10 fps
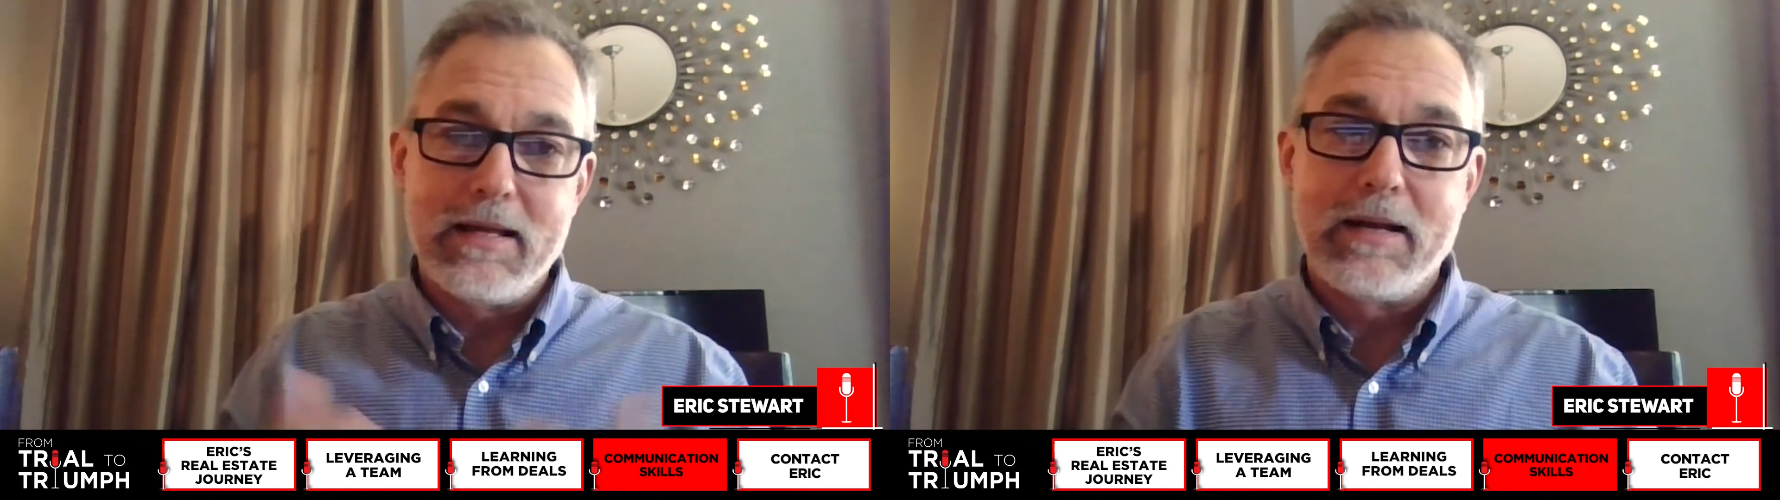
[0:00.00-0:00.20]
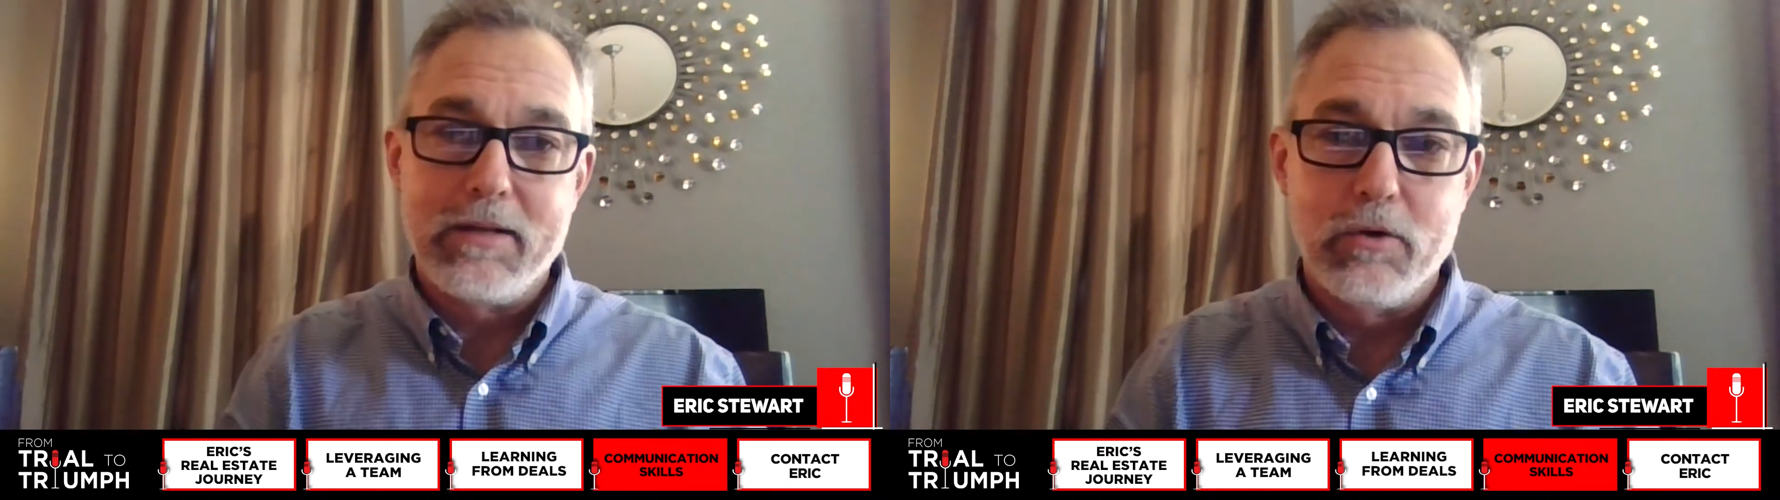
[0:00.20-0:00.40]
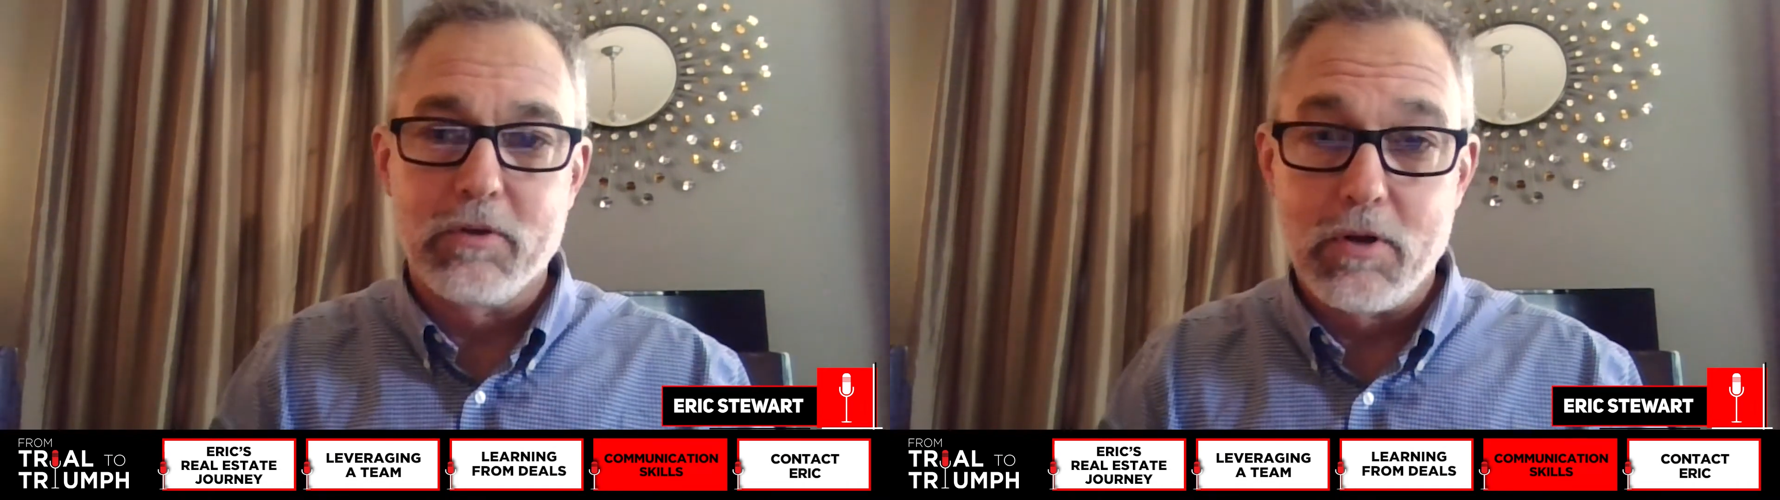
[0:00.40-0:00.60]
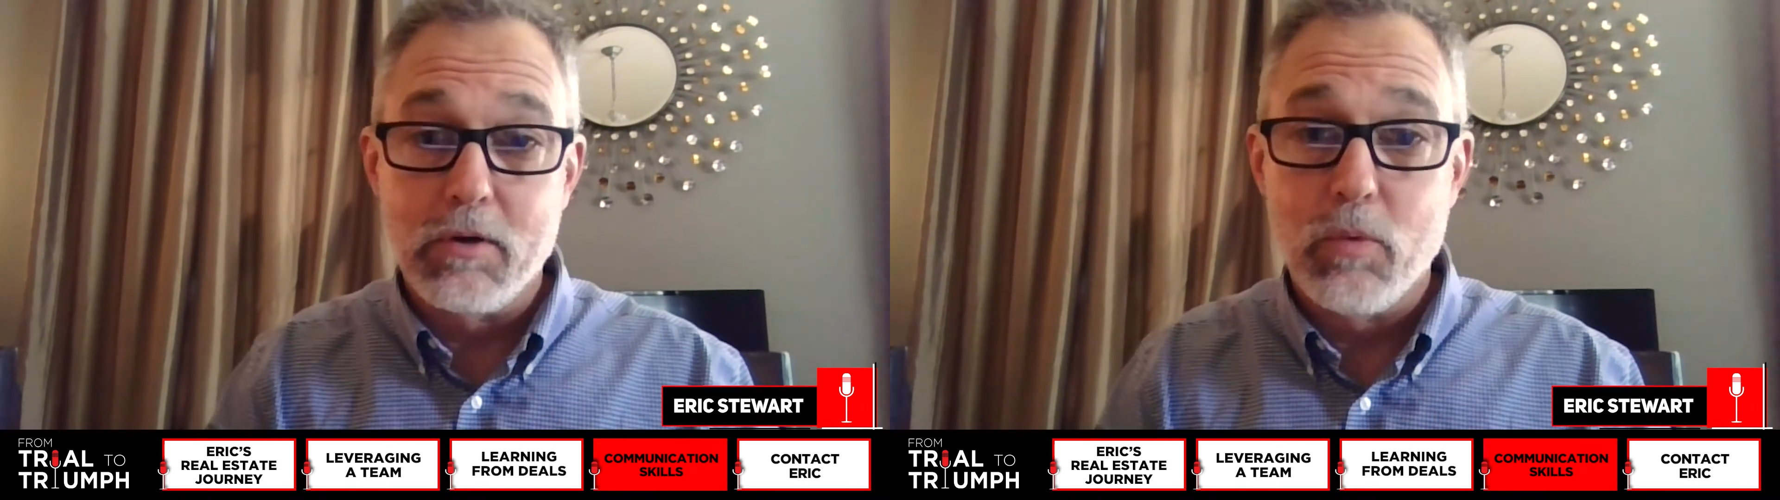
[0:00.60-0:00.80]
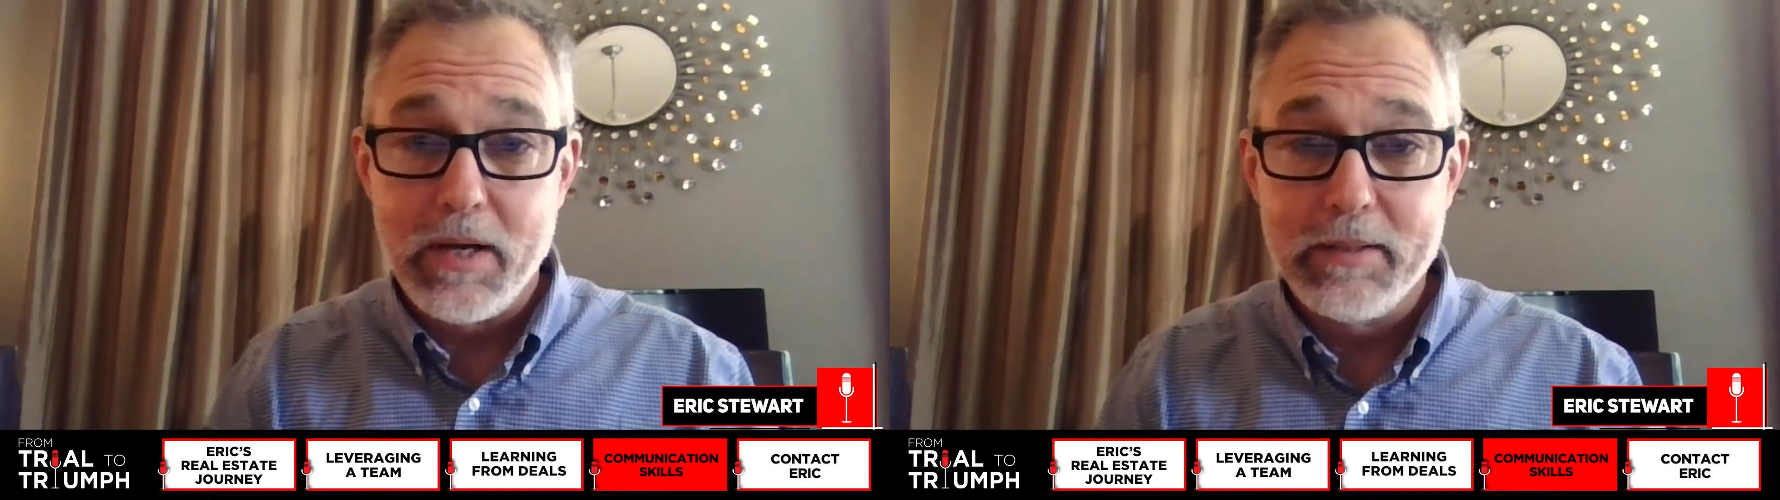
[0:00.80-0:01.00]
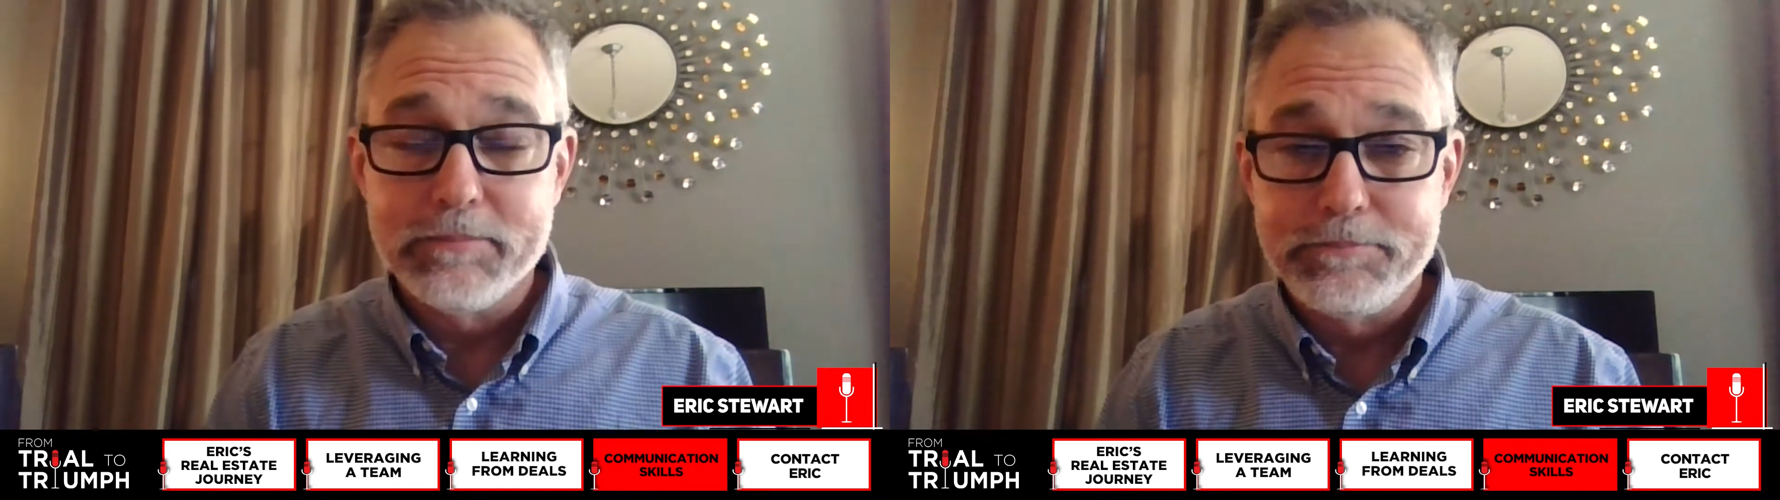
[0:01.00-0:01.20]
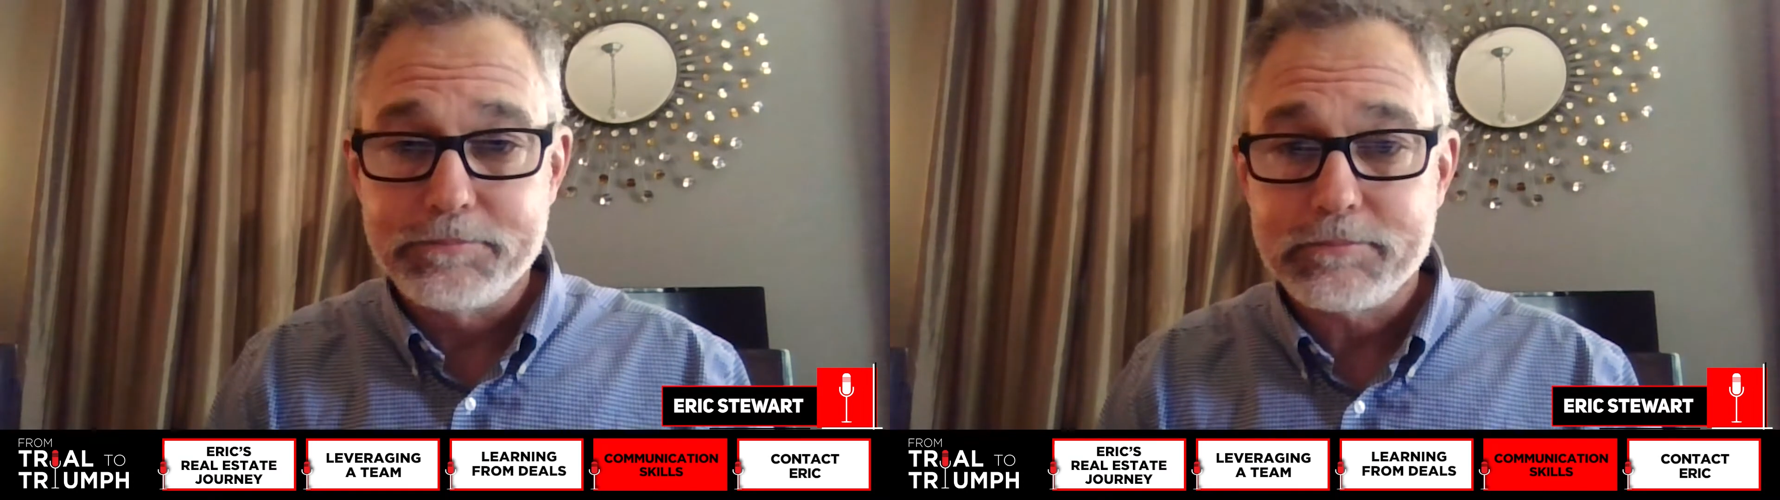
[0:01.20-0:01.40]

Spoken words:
that goes a long way.